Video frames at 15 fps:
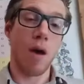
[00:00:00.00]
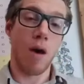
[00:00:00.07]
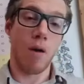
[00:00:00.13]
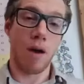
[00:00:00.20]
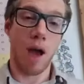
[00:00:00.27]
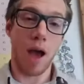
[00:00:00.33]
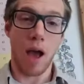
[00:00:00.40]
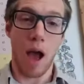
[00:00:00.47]

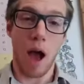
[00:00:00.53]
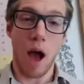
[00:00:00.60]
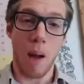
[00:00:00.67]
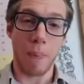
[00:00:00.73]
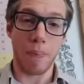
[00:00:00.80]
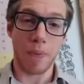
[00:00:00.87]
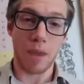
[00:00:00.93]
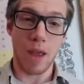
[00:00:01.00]
Okay,
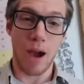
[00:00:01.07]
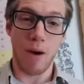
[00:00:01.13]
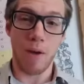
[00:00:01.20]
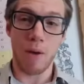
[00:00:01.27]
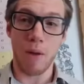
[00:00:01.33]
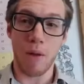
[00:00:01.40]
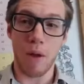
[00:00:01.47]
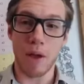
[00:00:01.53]
now
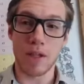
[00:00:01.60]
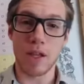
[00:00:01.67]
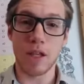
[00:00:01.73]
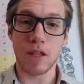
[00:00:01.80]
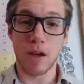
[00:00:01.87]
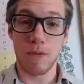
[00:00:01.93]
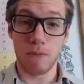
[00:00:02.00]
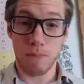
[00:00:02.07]
a
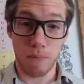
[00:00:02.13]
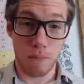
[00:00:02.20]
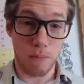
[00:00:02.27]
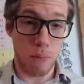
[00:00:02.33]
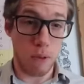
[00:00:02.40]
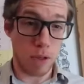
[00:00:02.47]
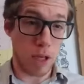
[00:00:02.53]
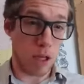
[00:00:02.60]

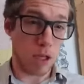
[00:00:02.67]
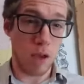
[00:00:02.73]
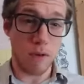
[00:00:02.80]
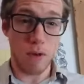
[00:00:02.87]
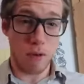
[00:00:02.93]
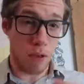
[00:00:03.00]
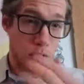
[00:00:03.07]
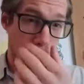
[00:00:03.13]

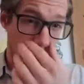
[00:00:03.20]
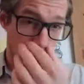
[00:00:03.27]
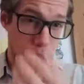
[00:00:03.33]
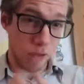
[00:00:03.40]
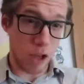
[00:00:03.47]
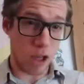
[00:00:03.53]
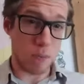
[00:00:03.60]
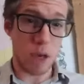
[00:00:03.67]
sensitivity of the gag
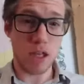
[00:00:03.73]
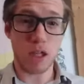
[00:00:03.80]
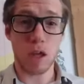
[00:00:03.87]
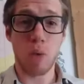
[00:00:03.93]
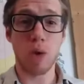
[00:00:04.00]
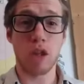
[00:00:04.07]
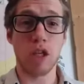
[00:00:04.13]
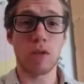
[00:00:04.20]
reflex, basically
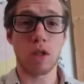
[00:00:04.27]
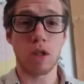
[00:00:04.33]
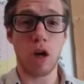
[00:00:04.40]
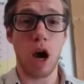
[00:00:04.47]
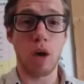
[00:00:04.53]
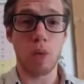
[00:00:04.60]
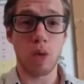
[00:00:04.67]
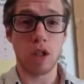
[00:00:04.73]
what this
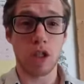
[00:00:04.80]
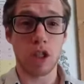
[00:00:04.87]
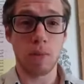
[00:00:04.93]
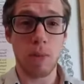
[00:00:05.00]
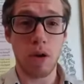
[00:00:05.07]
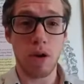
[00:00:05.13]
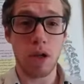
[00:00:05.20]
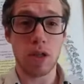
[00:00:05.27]
child was
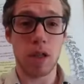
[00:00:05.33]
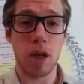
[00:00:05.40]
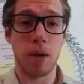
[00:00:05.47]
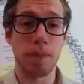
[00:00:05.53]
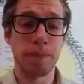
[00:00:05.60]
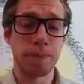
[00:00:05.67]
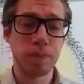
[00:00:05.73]
experiencing